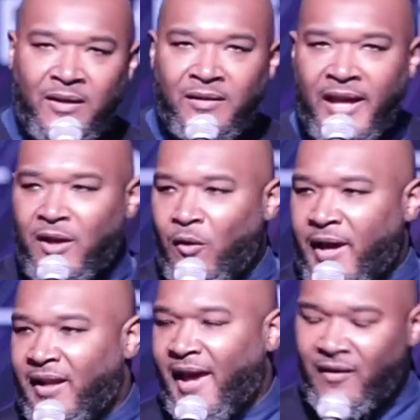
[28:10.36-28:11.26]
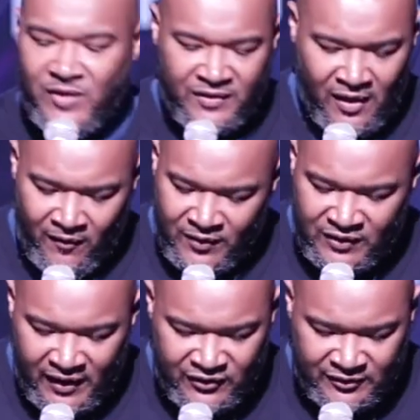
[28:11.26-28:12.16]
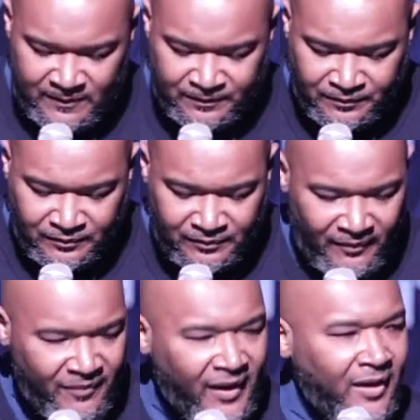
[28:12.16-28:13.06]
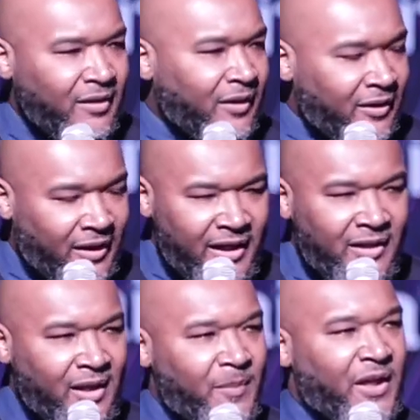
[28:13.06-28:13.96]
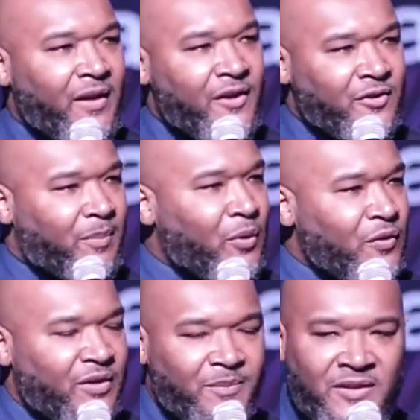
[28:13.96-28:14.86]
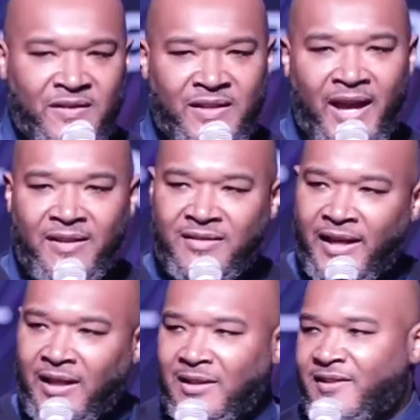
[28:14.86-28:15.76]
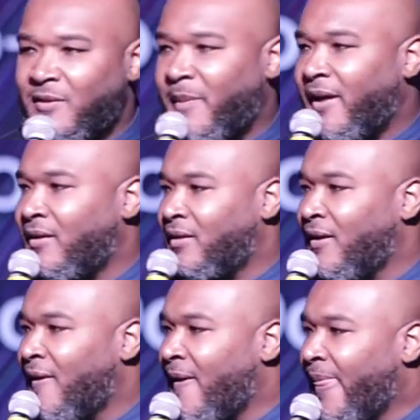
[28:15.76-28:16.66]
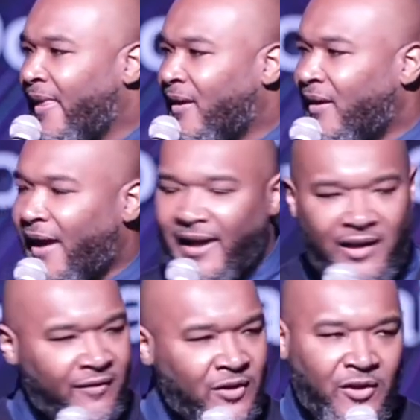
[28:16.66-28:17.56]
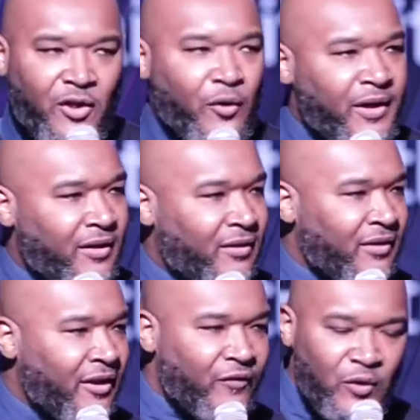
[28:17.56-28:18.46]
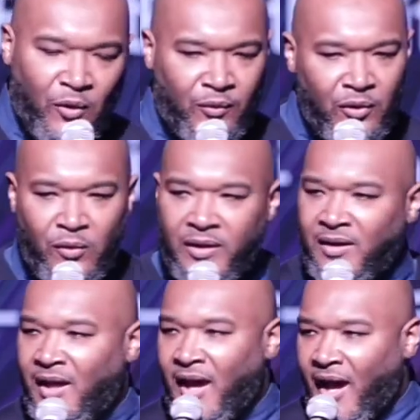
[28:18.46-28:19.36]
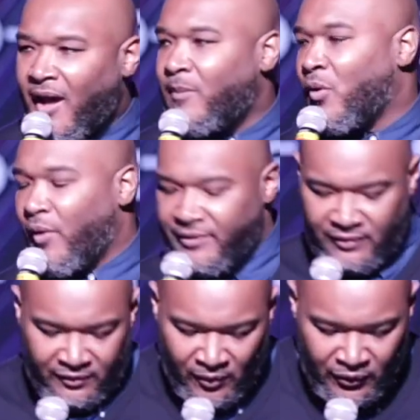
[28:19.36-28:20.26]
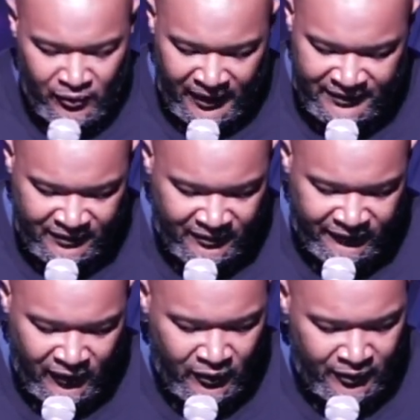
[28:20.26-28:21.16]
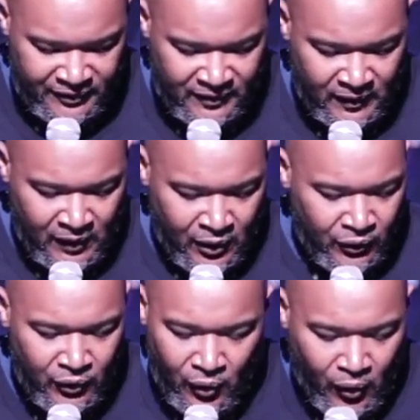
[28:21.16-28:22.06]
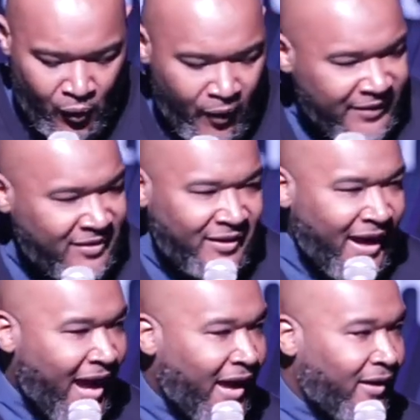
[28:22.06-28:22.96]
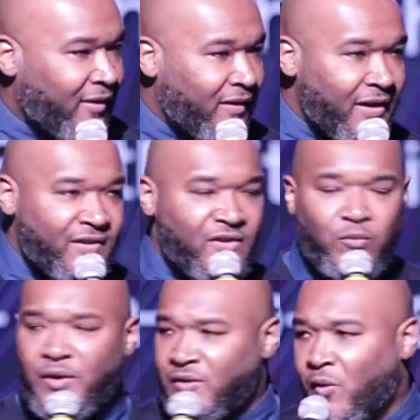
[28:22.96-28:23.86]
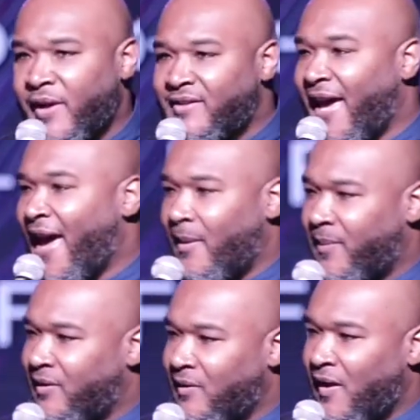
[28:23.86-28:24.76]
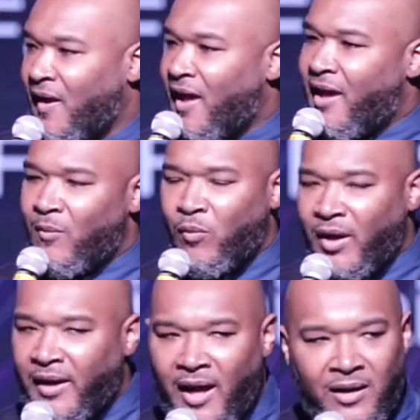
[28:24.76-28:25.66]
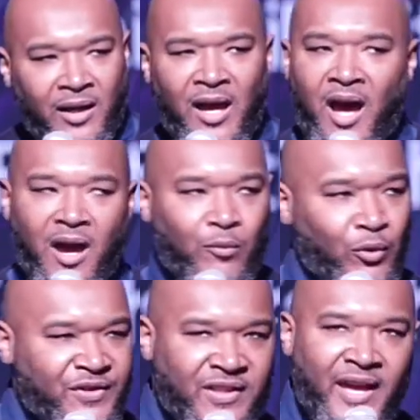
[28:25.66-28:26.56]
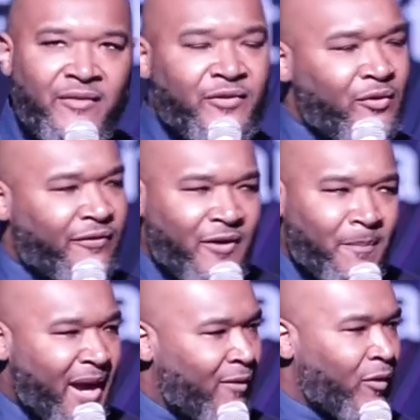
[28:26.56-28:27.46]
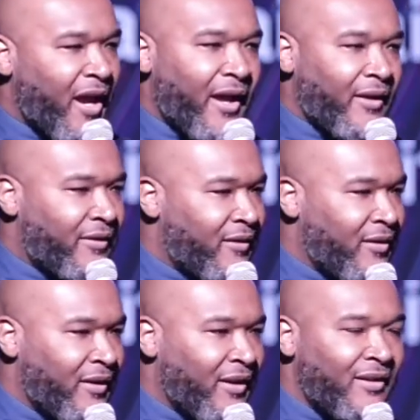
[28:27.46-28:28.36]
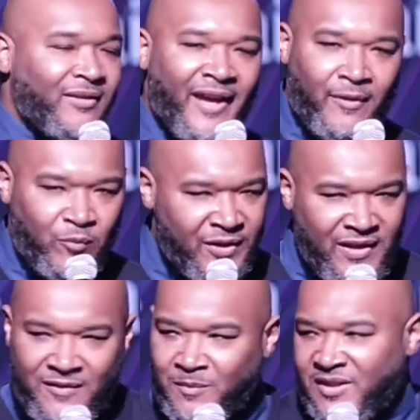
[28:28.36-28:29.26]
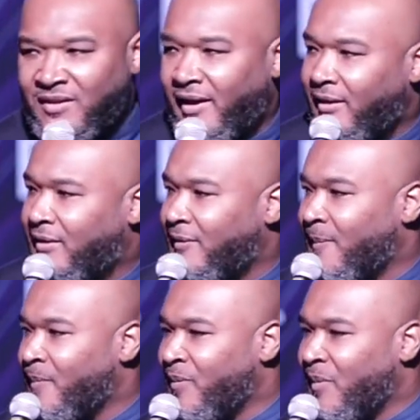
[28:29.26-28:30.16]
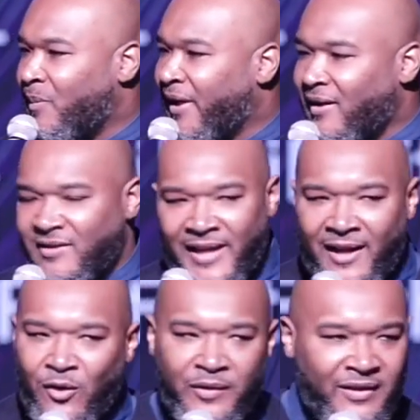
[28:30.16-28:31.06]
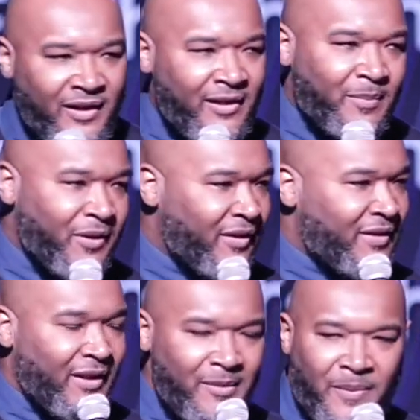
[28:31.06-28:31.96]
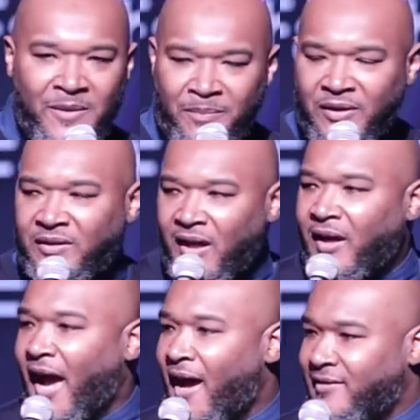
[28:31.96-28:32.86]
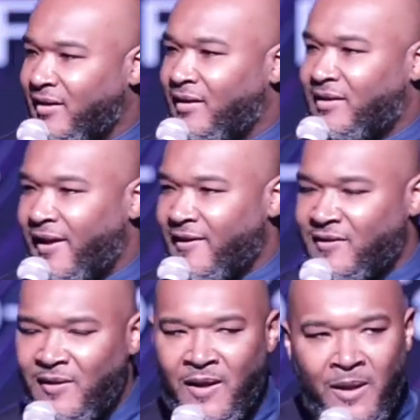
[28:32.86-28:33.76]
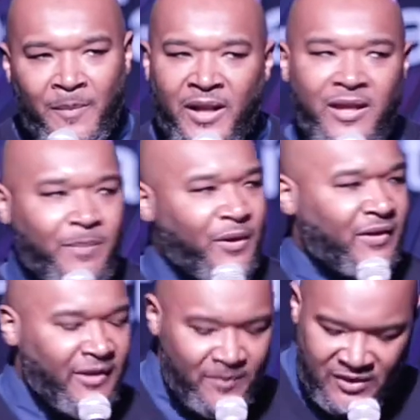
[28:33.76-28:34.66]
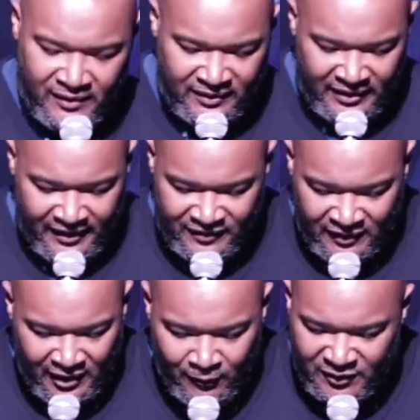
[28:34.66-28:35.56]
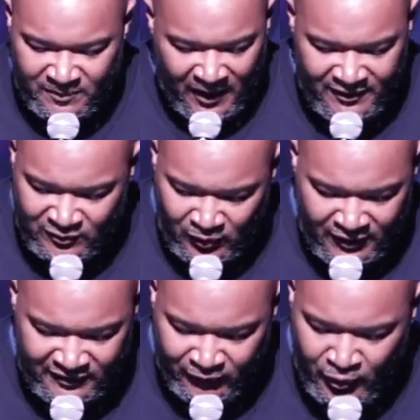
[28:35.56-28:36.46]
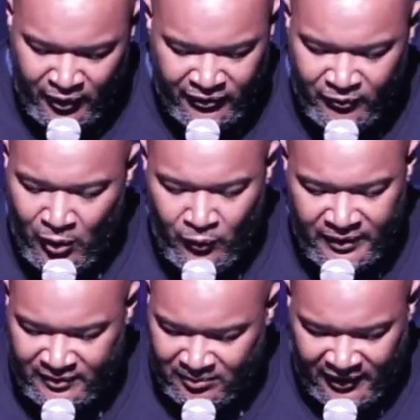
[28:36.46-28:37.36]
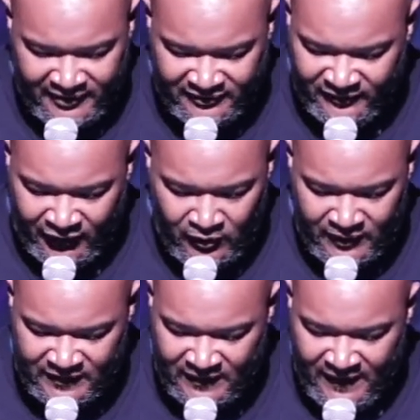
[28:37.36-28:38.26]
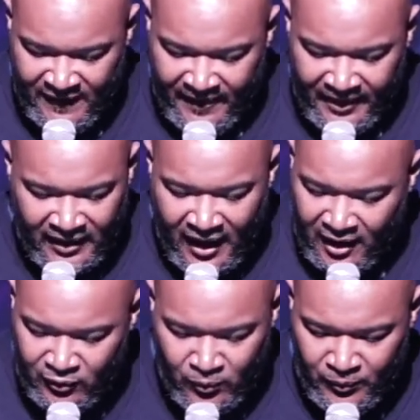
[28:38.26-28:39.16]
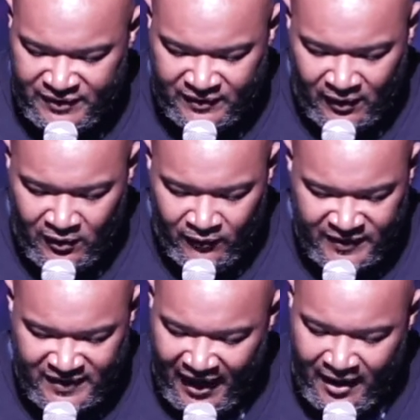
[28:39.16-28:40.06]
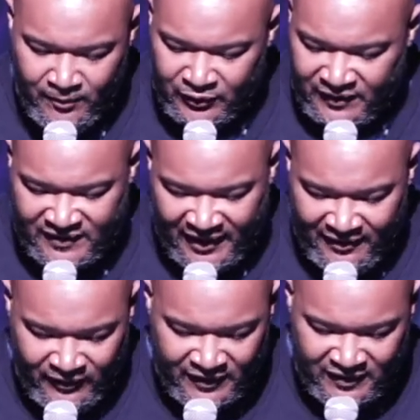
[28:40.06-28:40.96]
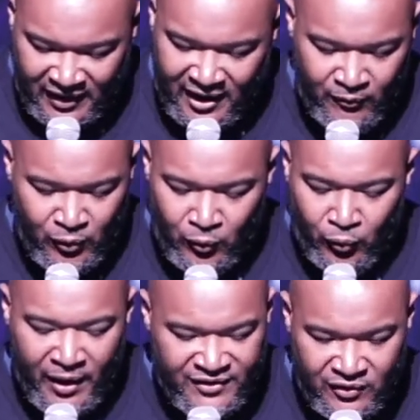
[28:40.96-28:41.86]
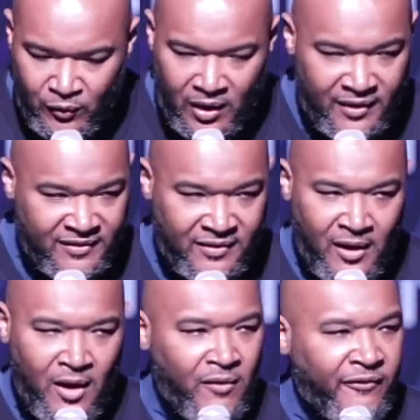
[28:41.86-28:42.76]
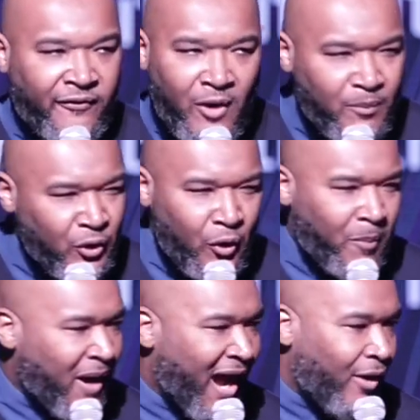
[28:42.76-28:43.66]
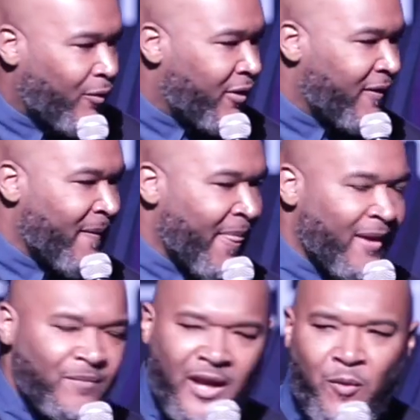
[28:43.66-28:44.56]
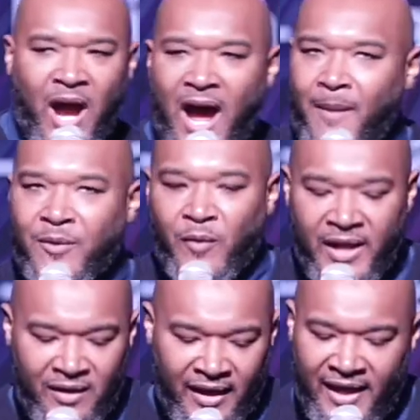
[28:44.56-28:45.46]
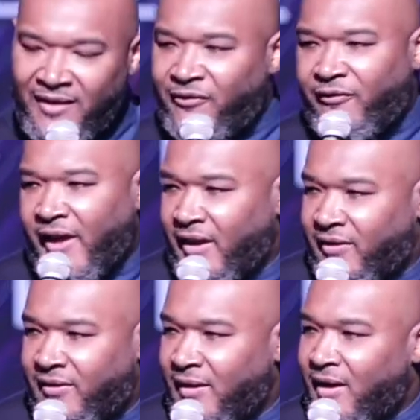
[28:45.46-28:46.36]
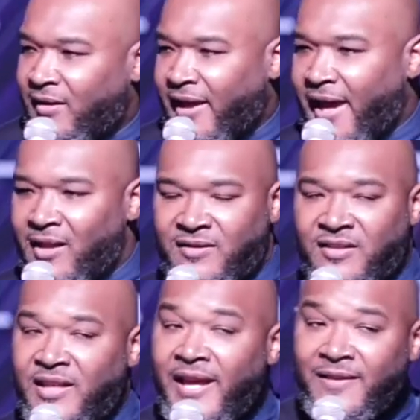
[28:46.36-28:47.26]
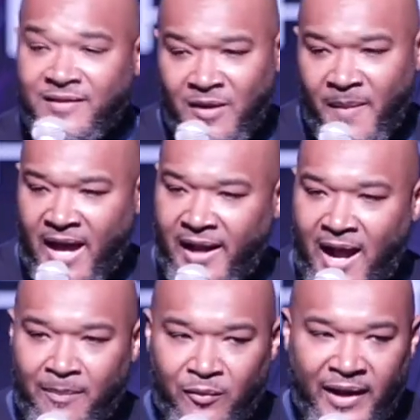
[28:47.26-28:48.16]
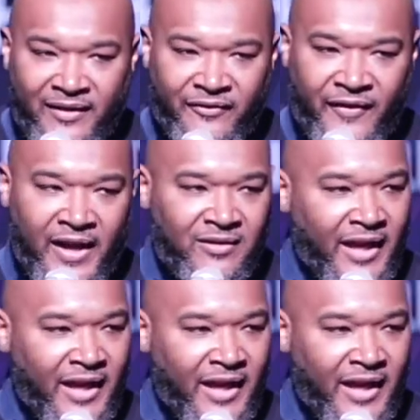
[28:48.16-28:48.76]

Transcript: They go ahead and have this conversation. King Nebuchadnezzar pulls them to the side and say, "Hey, listen, man, I gave the decree. If you don't do it, I'm going to throw you into the furnace. You're going to die. This is what's going to happen." And what kind of God will save you from my wrath? That was his mistake. Because not only did he put it to, he, he put their God to the test, but he put them to the test. And their response was, if we are thrown in the blazing furnace, the God whom we serve is able to save us, and he will rescue us from your power. They were operating in faith. They had seen somebody operate in faith.